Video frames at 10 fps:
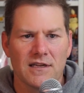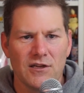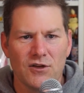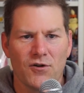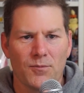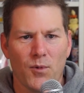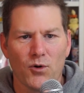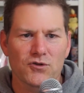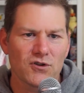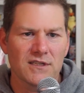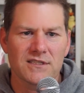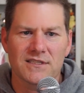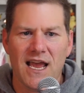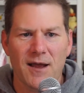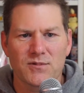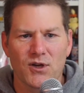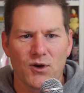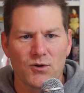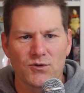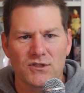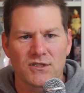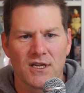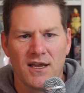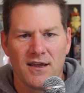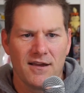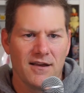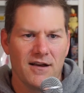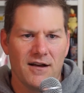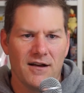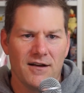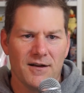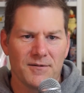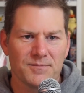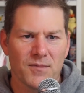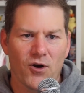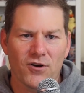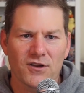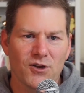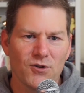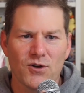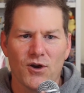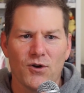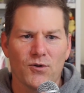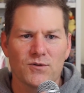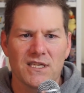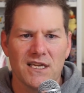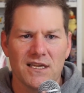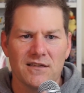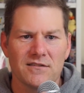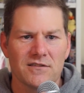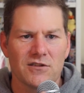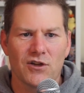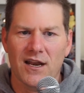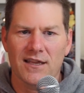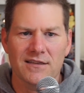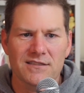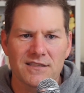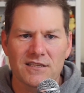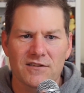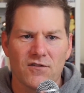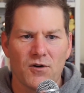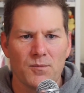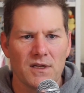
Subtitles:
you know, Moltres, Zapdos, Articuno tins, you got to get 6 of them.